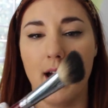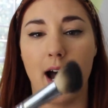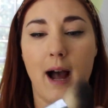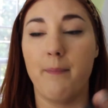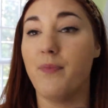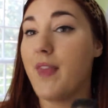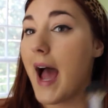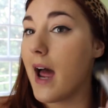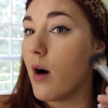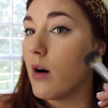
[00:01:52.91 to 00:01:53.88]

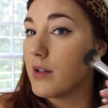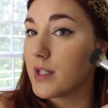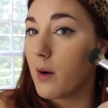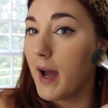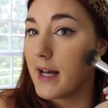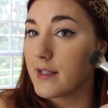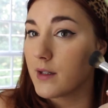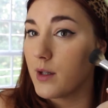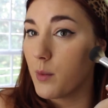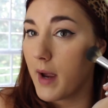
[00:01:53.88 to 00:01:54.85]
That also has
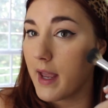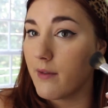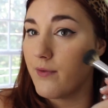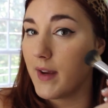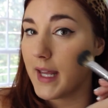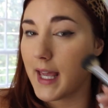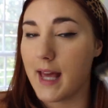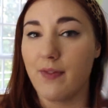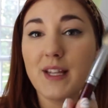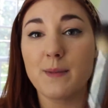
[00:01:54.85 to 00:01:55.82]
a good way of fitting in.